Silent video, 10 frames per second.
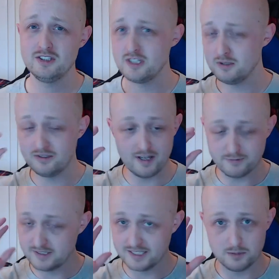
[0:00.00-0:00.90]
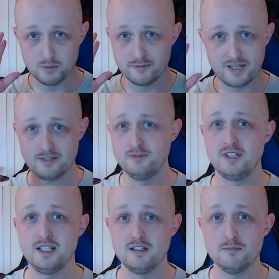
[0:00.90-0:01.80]
she definitely would have had to have
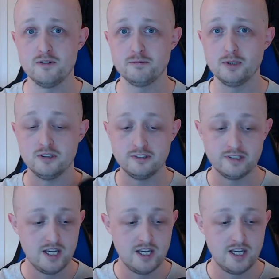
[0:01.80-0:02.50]
taken them off, because